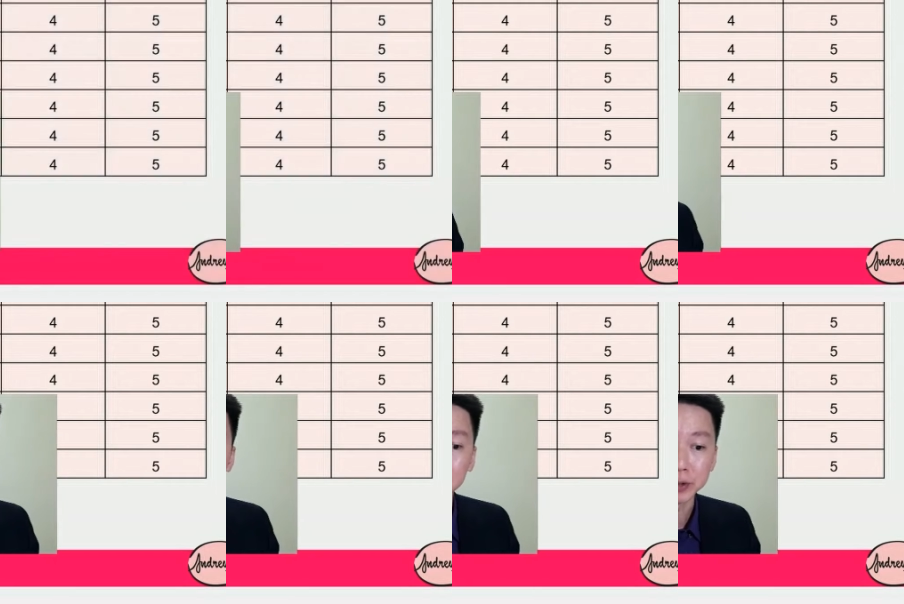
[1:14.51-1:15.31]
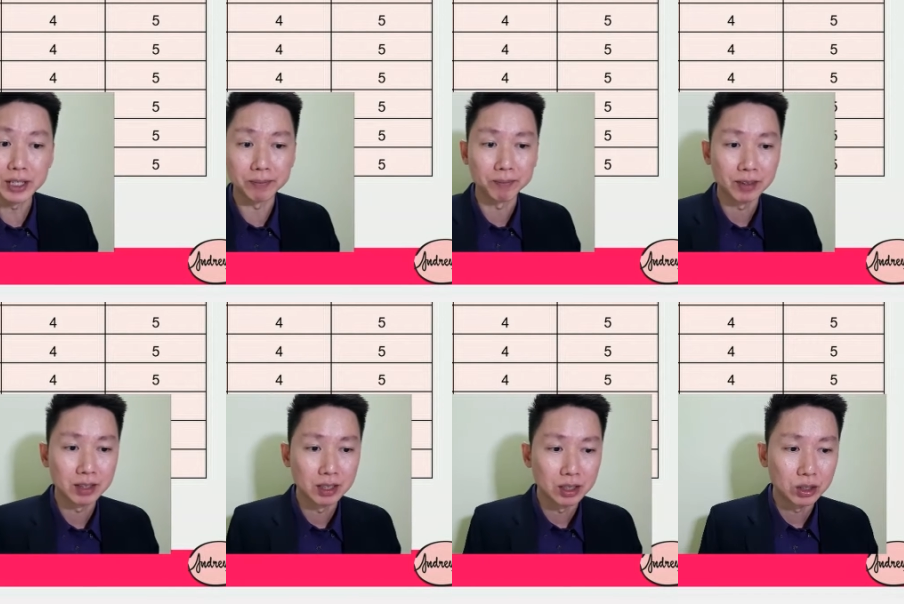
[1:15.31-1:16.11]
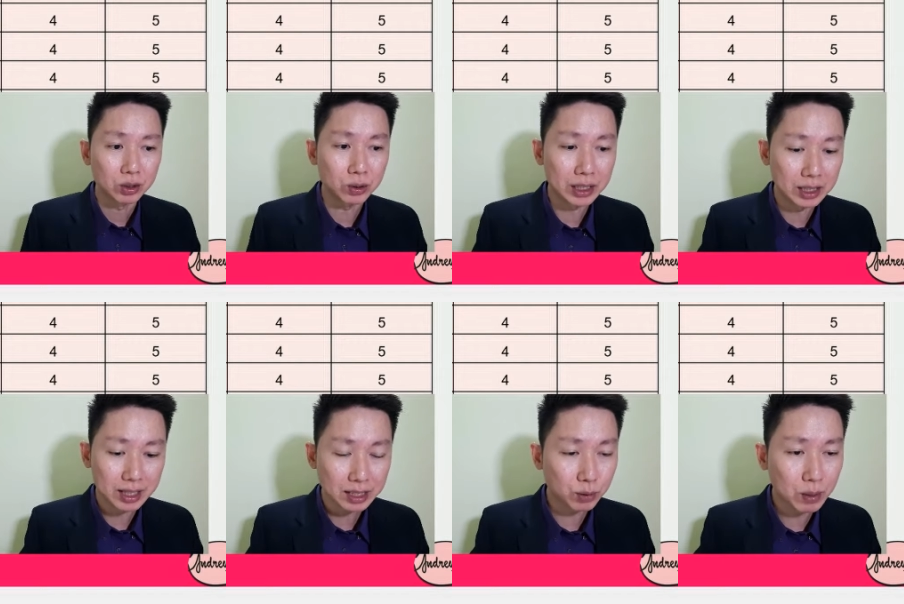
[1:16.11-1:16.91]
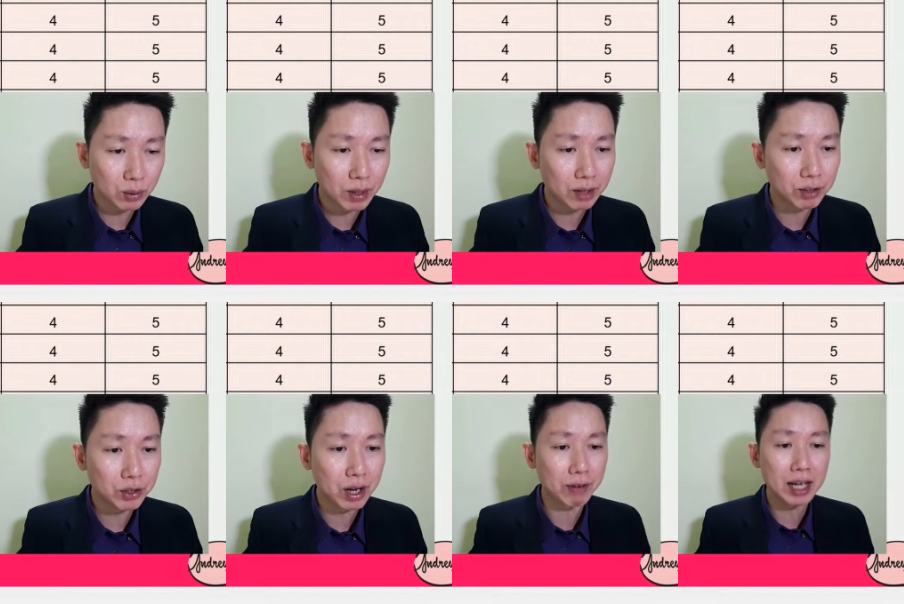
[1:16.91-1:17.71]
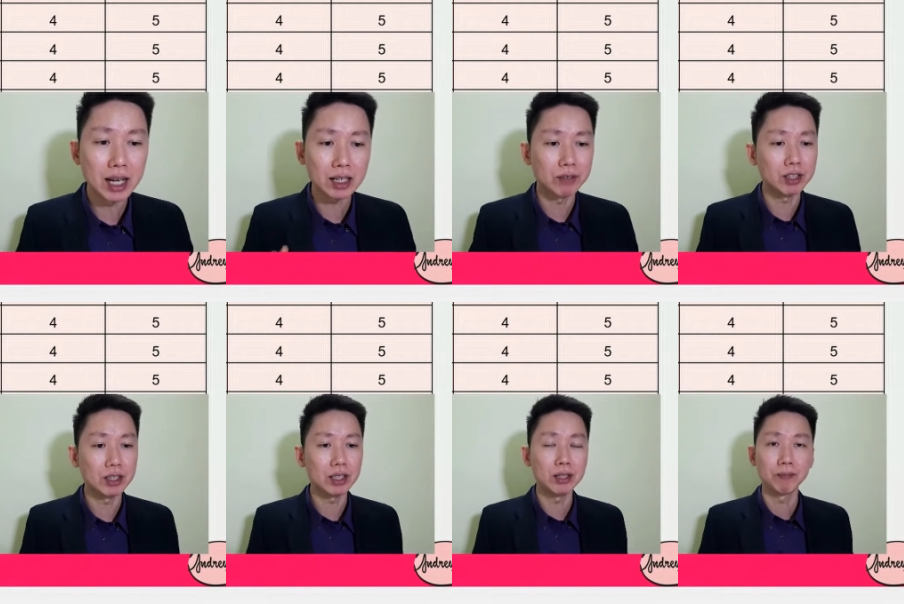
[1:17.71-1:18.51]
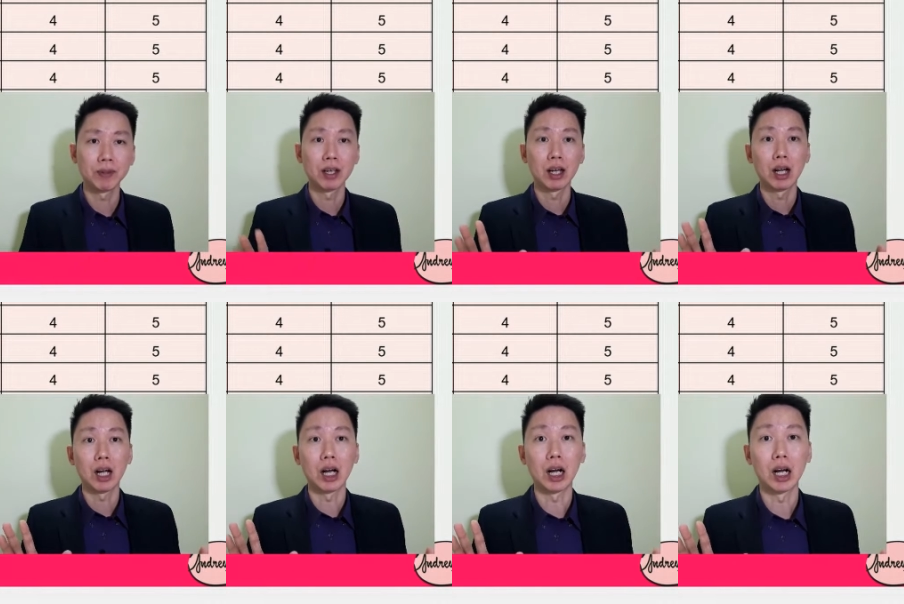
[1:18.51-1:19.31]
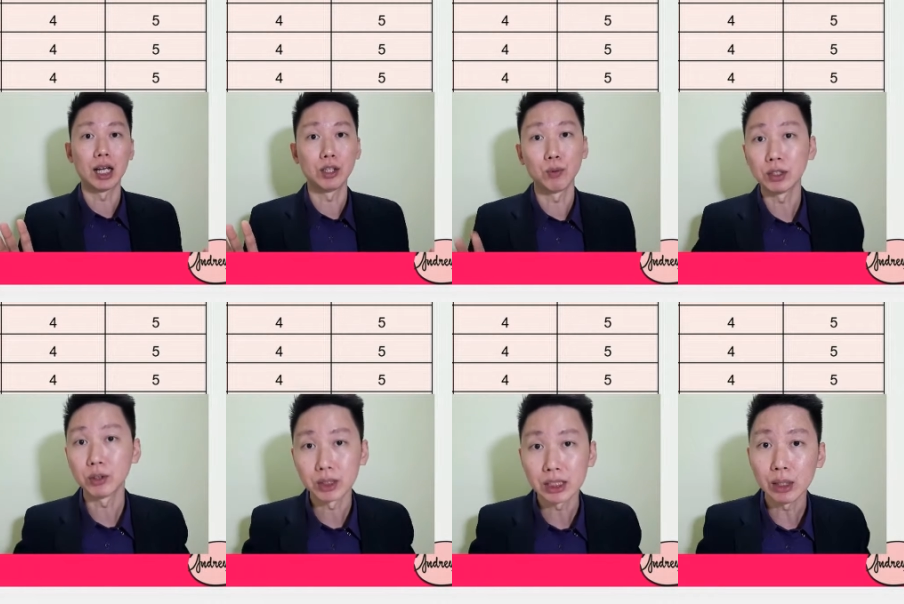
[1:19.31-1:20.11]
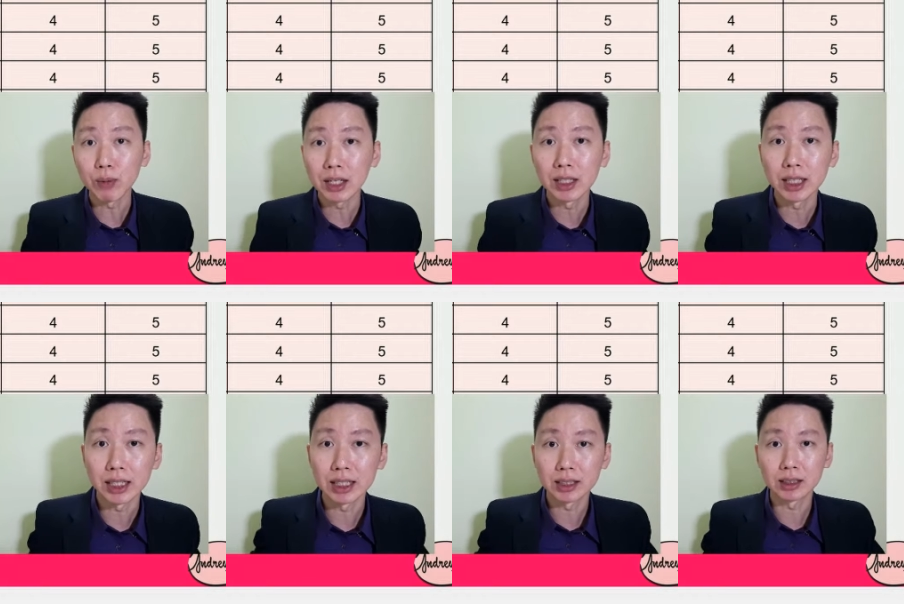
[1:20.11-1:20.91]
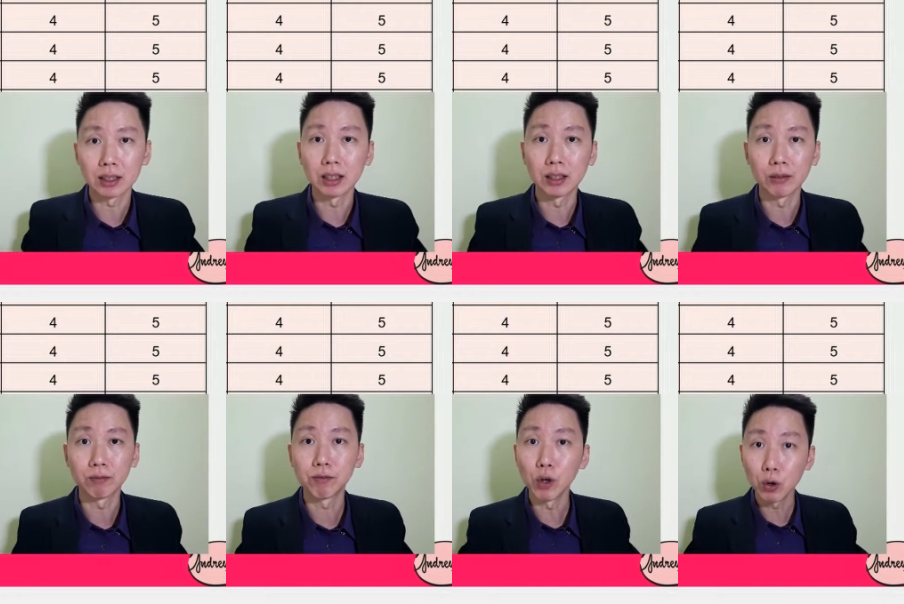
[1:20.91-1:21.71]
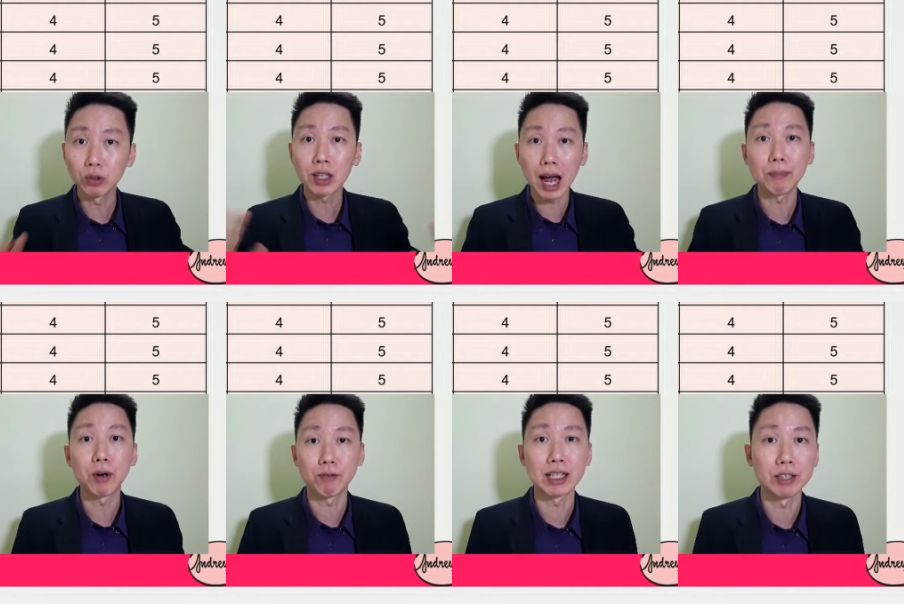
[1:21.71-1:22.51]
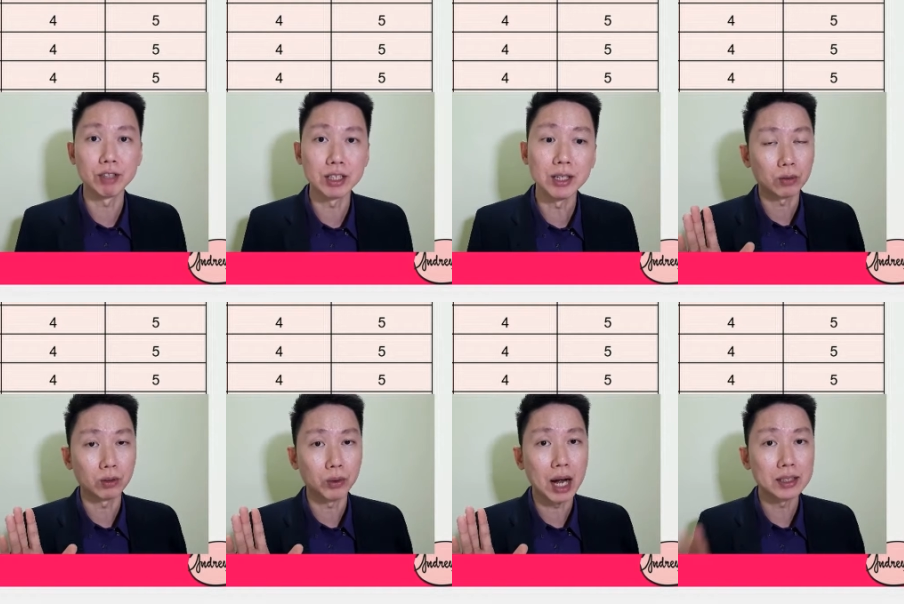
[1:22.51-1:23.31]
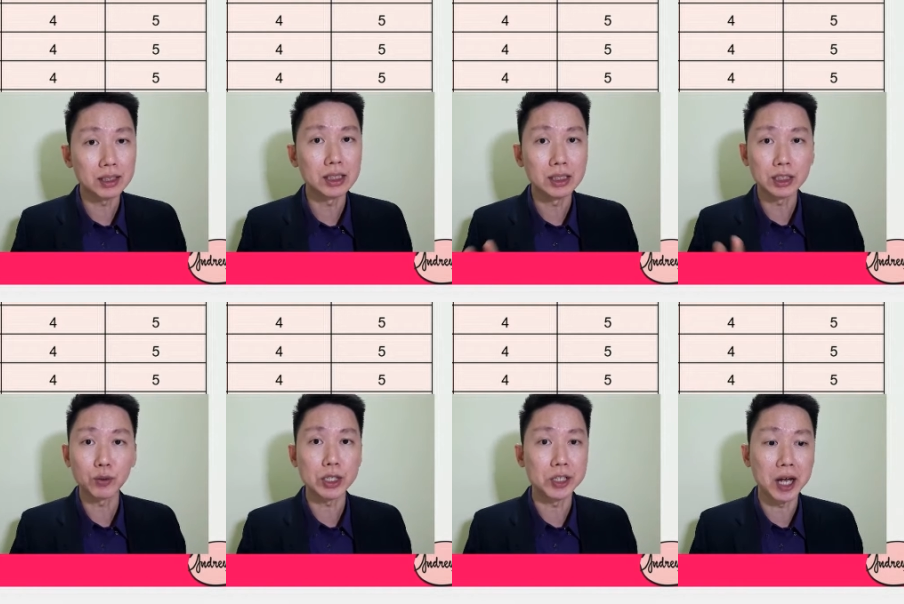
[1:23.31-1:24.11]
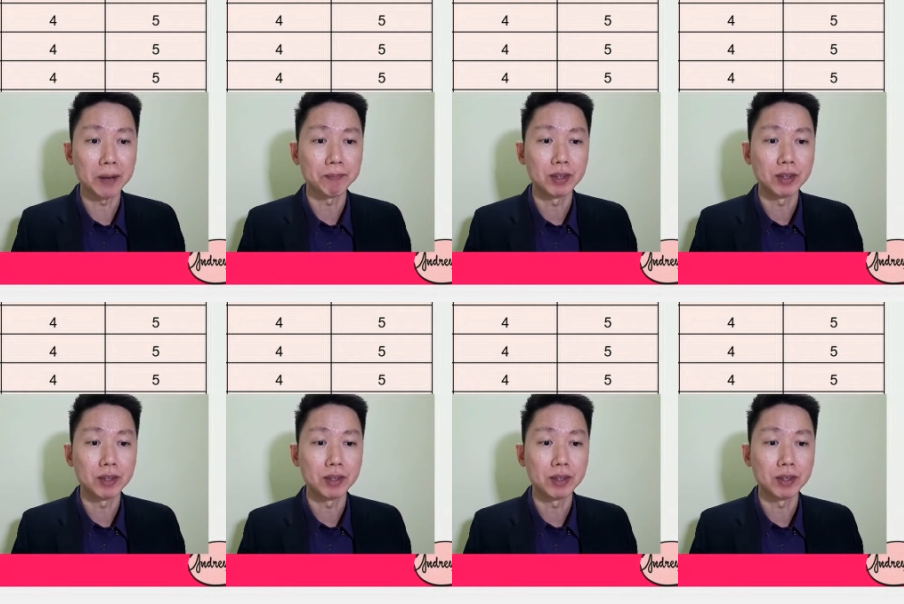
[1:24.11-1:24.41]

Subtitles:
put on the screen. So in the next week, whenever you have any activity and you want to see whether it is a flow type of activity, you answer this questionnaire.